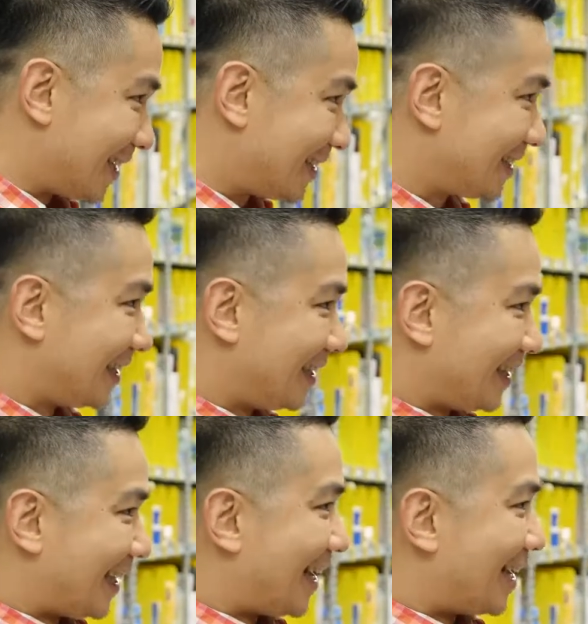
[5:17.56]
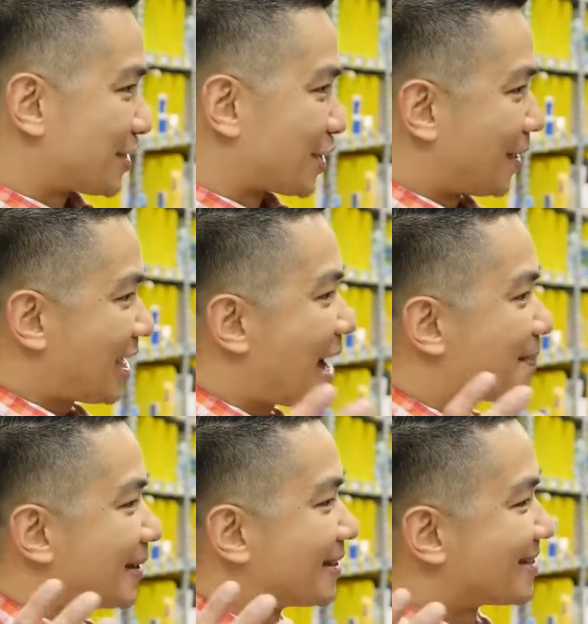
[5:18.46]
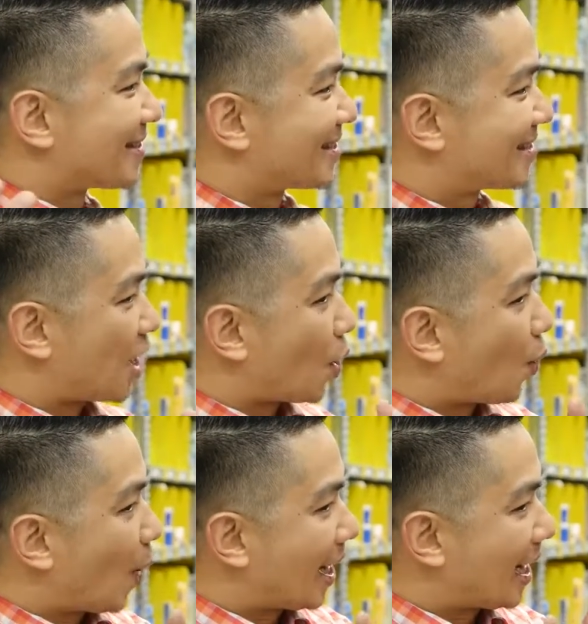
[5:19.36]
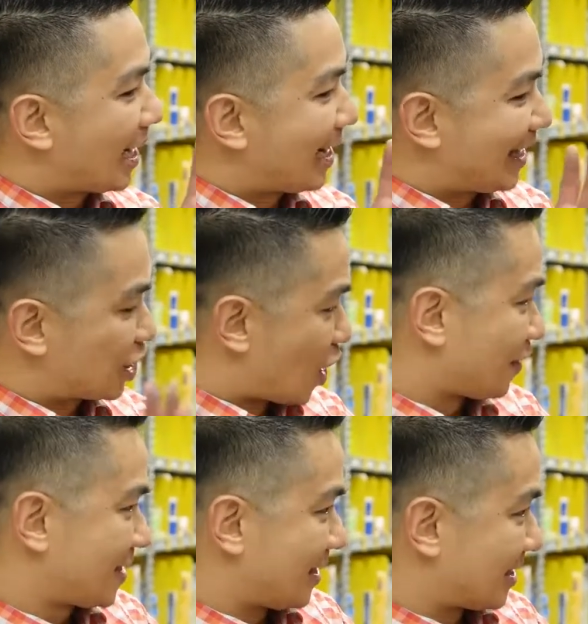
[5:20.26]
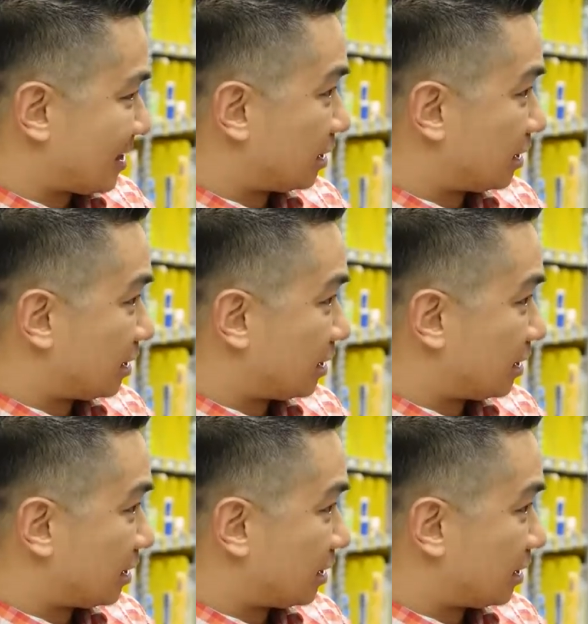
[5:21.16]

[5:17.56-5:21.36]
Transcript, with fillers: right? Absolutely. So what happens when it's off season?